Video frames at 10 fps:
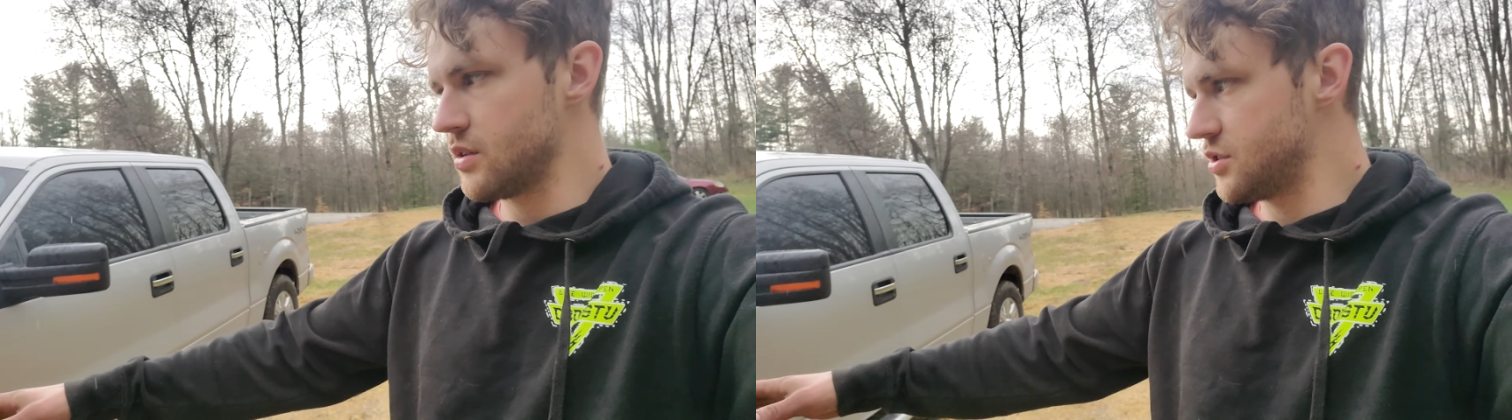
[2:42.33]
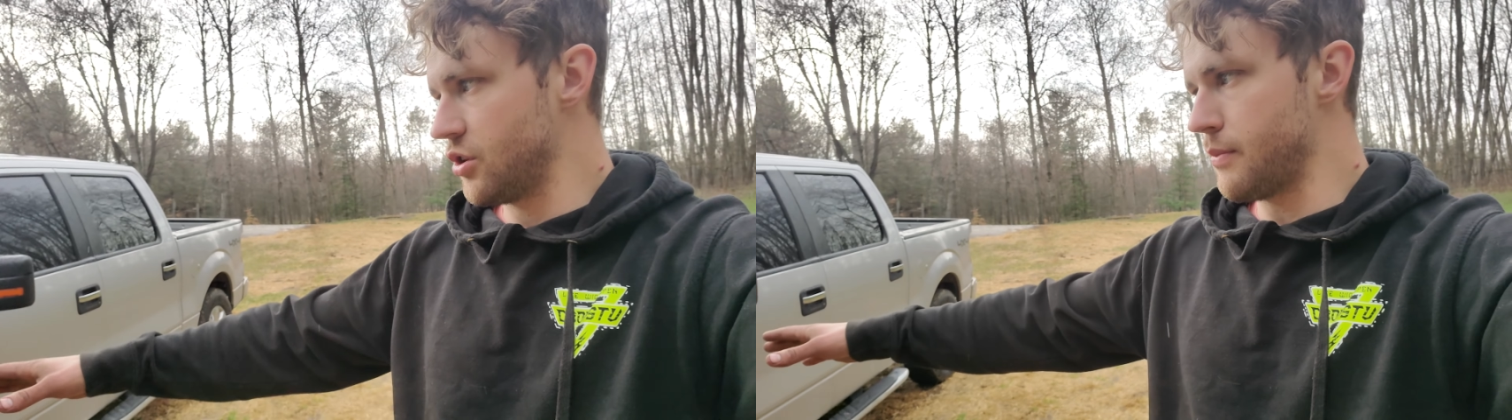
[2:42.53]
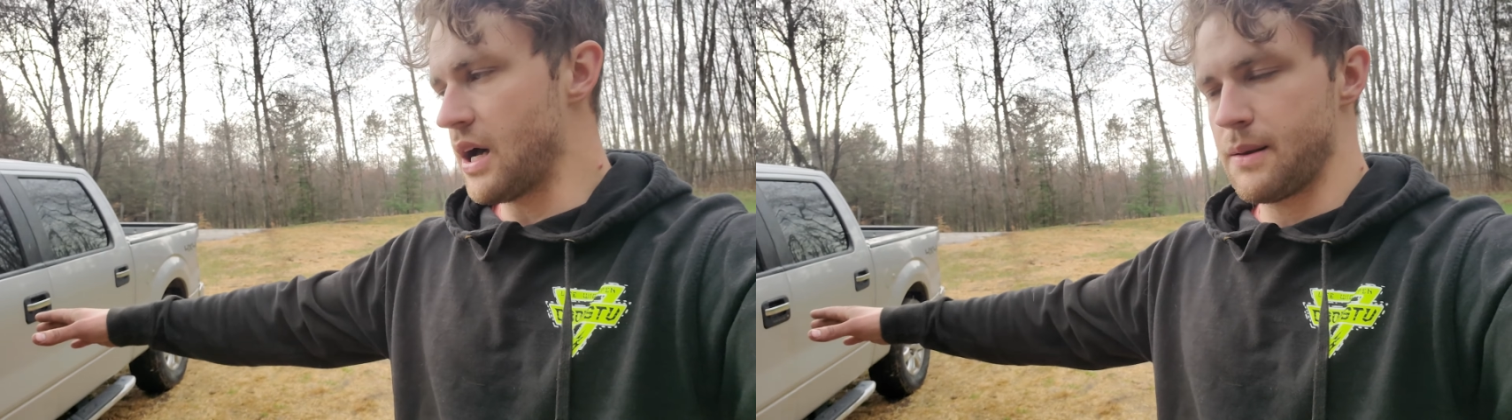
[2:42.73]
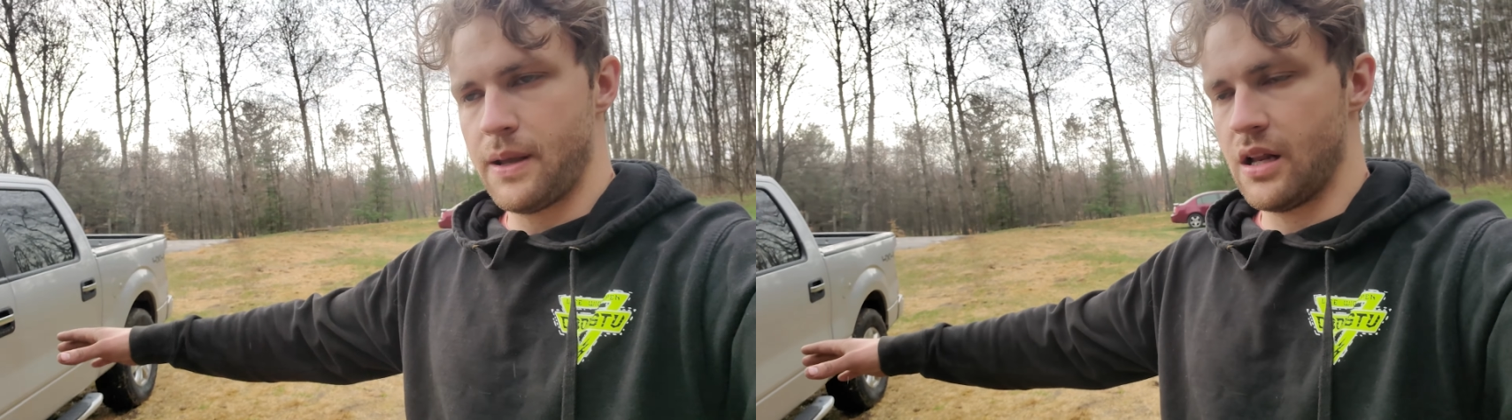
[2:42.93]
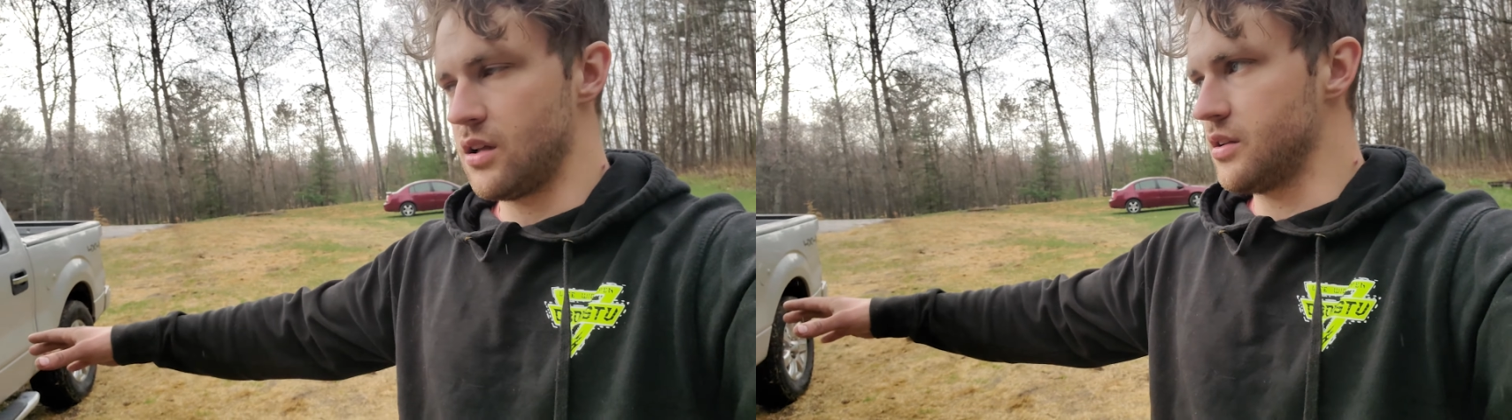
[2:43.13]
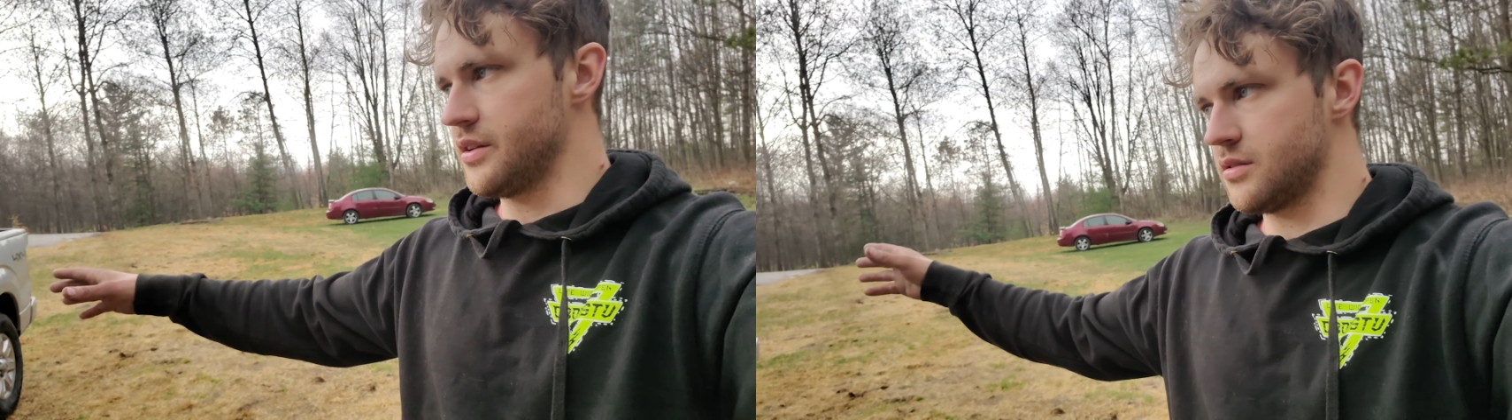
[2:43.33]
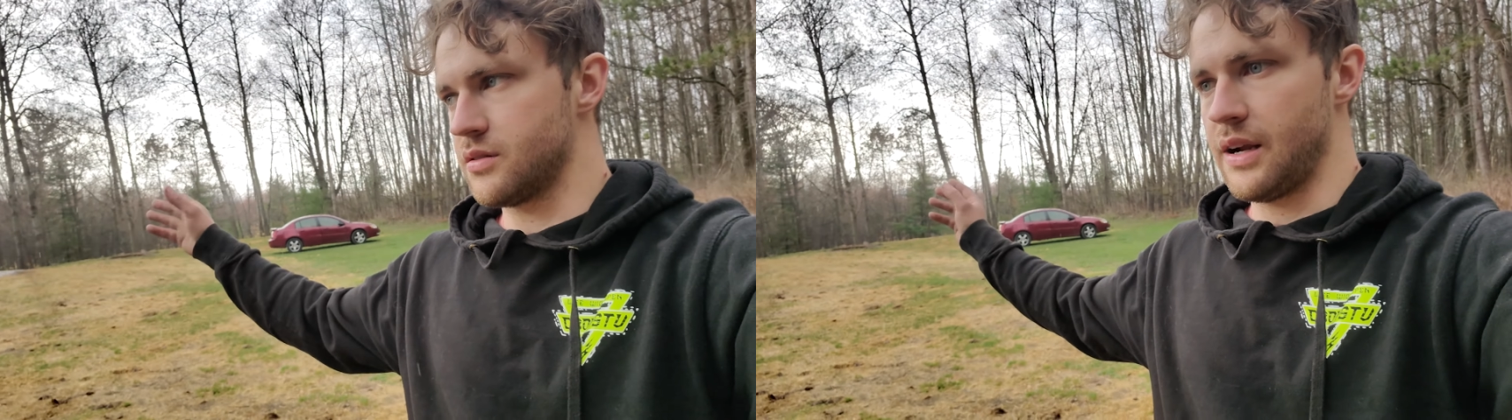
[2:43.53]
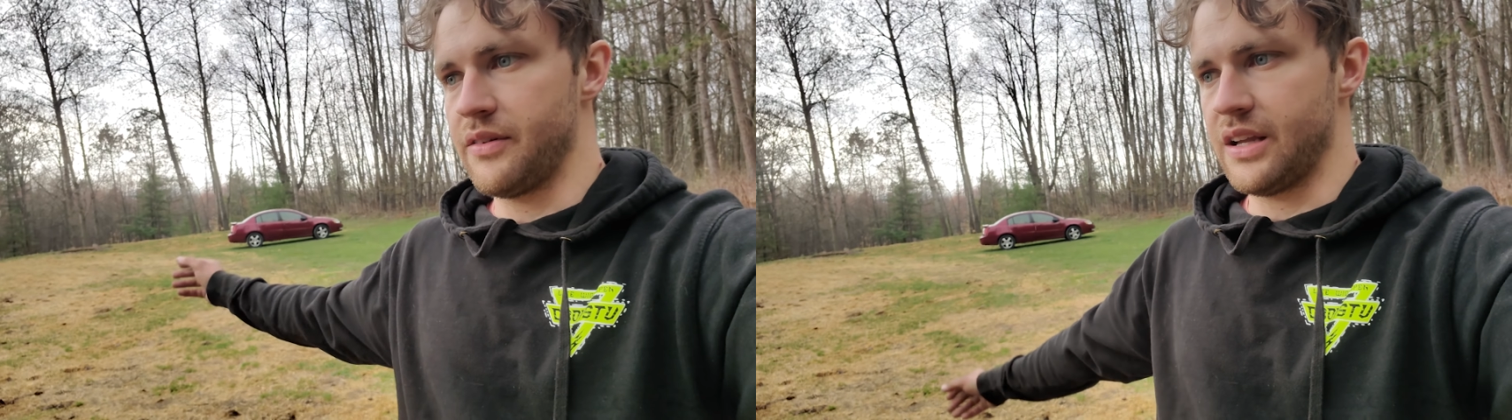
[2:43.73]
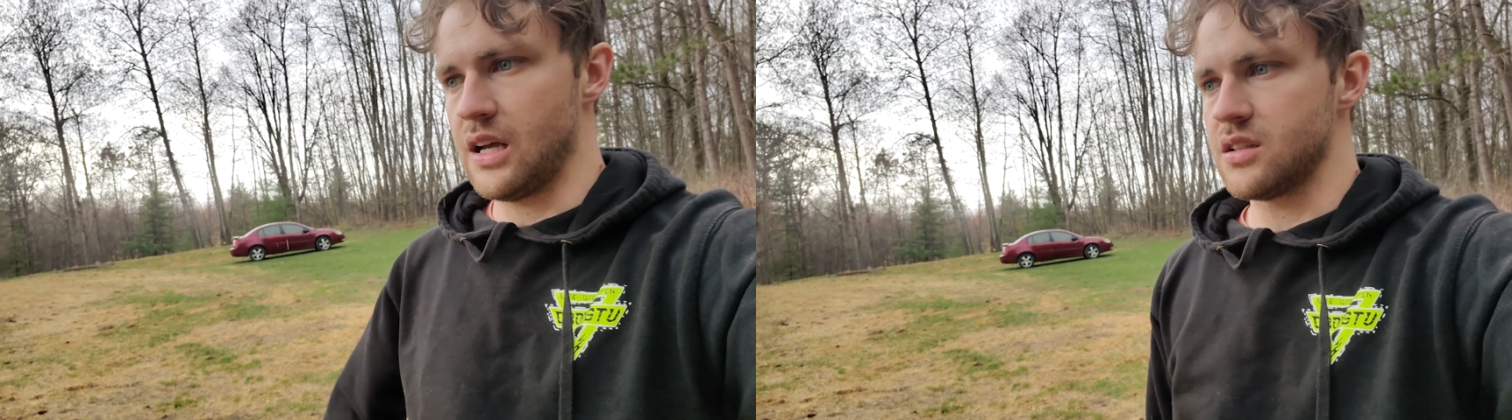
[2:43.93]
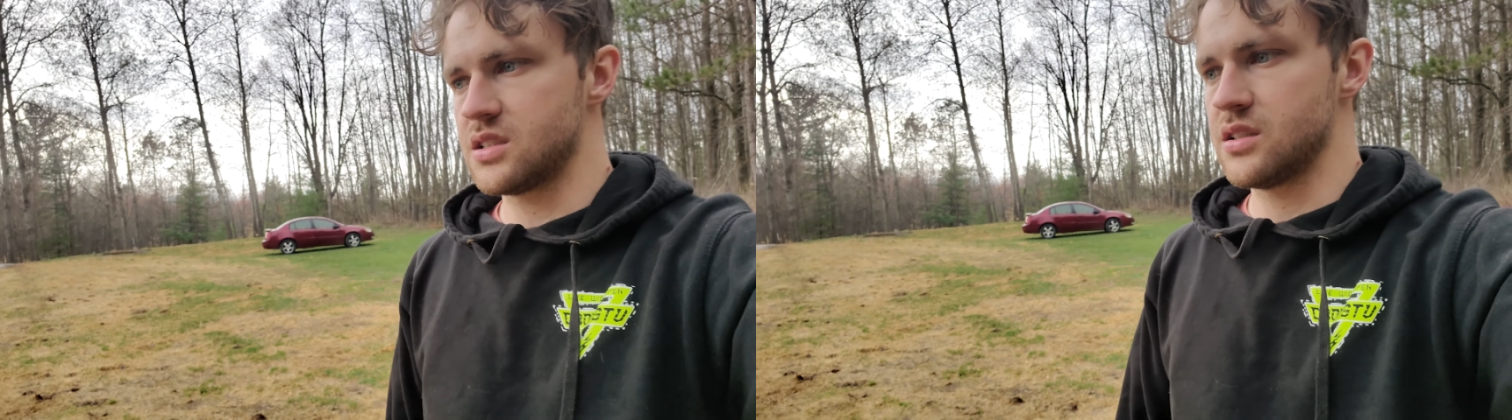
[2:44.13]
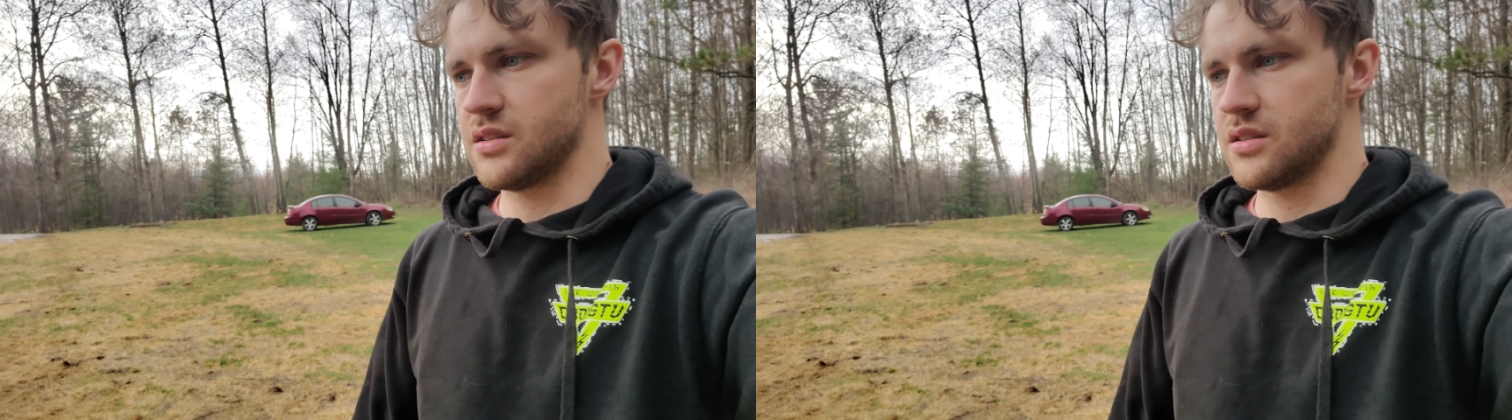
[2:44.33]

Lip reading: to the body panel and everything else.